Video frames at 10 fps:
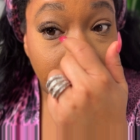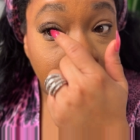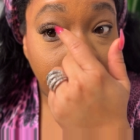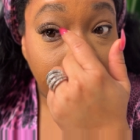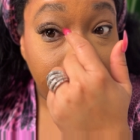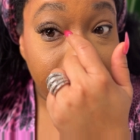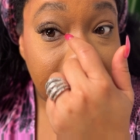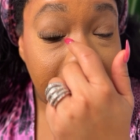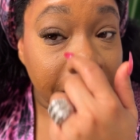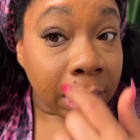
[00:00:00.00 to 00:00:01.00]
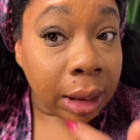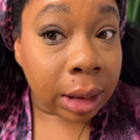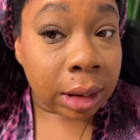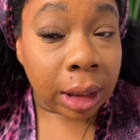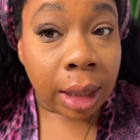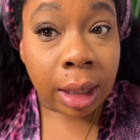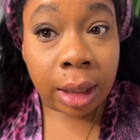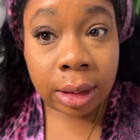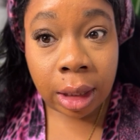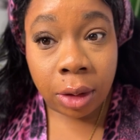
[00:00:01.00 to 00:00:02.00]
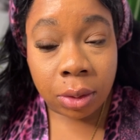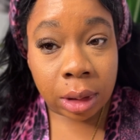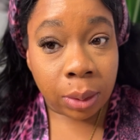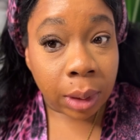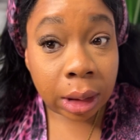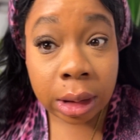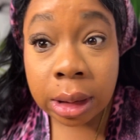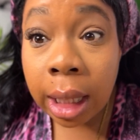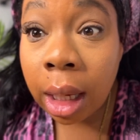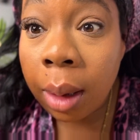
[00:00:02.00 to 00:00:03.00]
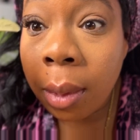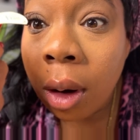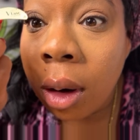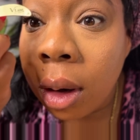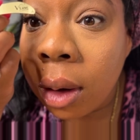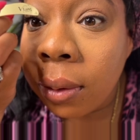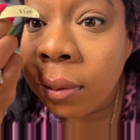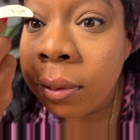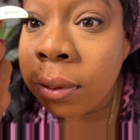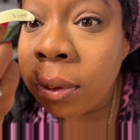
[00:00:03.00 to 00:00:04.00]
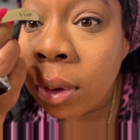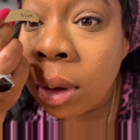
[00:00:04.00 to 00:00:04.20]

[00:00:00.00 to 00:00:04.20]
I haven't slept in these yet because I usually want to just take them off.